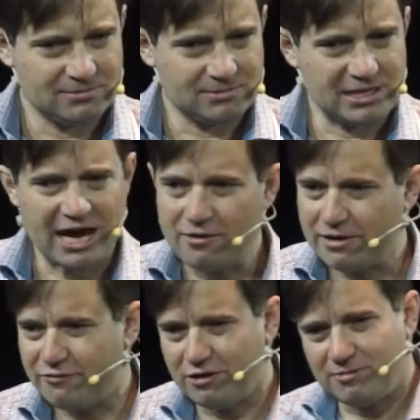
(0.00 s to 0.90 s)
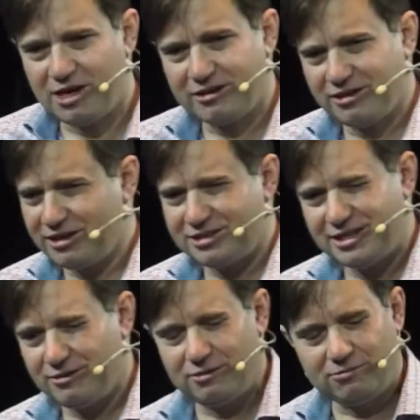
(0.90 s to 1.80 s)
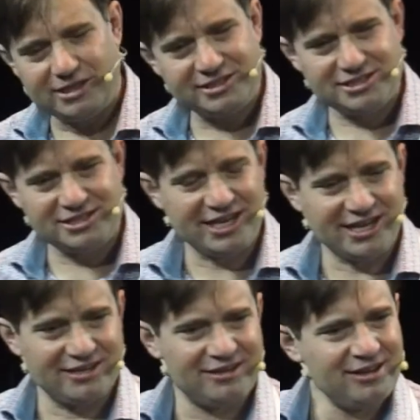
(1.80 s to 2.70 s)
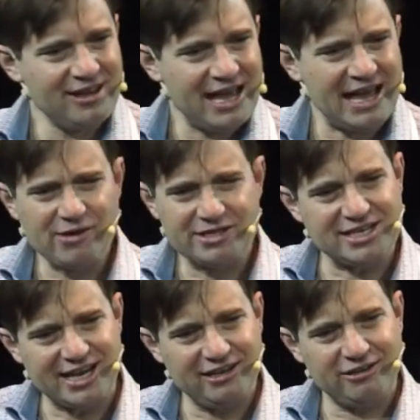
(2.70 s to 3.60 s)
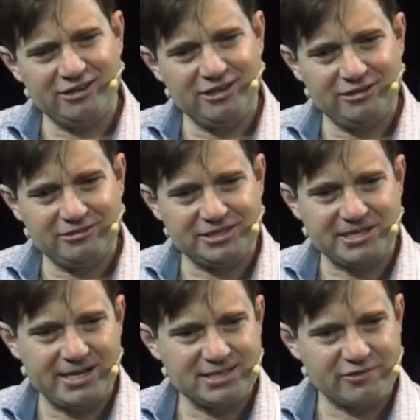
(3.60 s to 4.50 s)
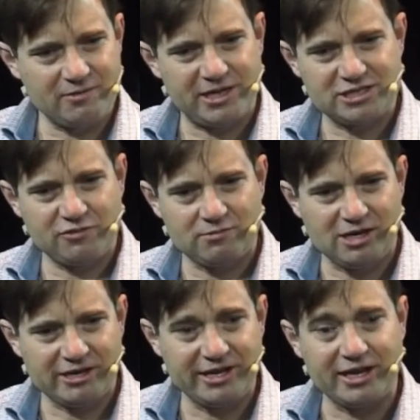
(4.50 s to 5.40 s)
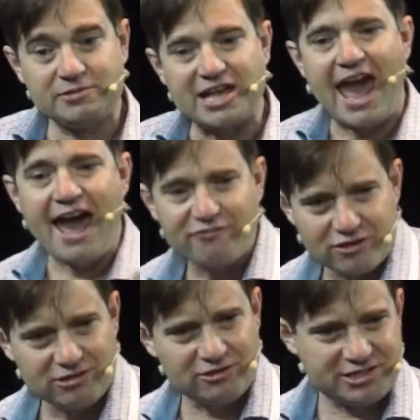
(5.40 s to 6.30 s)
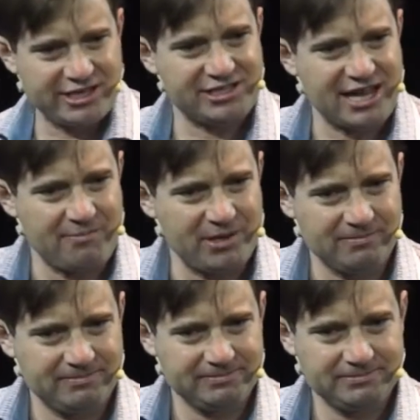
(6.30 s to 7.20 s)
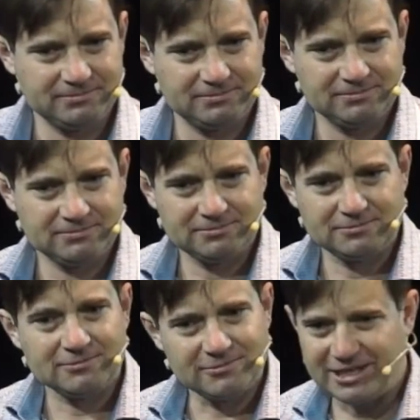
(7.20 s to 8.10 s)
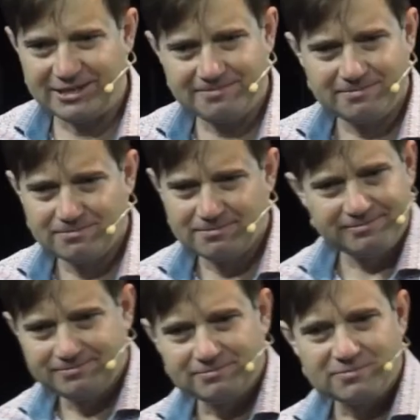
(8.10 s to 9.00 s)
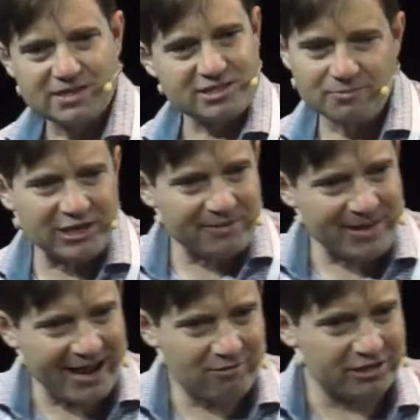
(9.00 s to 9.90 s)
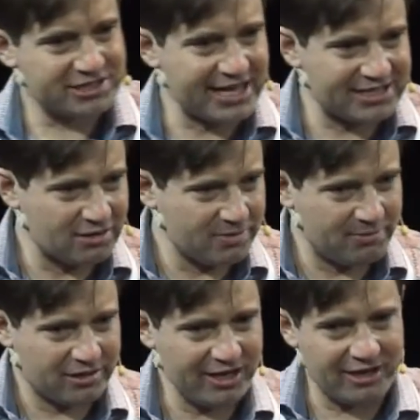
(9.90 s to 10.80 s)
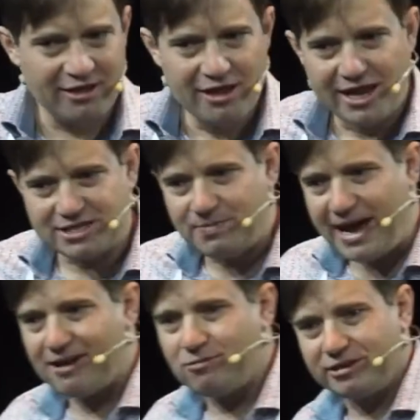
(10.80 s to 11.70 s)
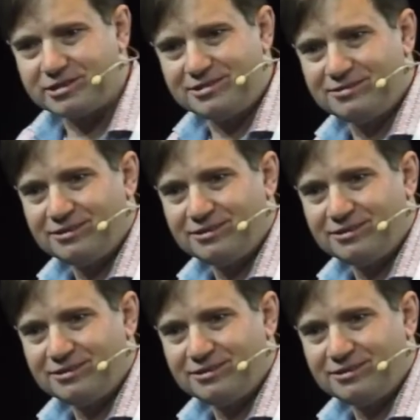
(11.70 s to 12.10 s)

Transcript: Now, if you're a marketer, you're going to say, well, 1 second, how exactly are you going to increase sales if the budget for marketing comes after those sales happen? Right? It's completely backwards. That's how people think. It's backwards.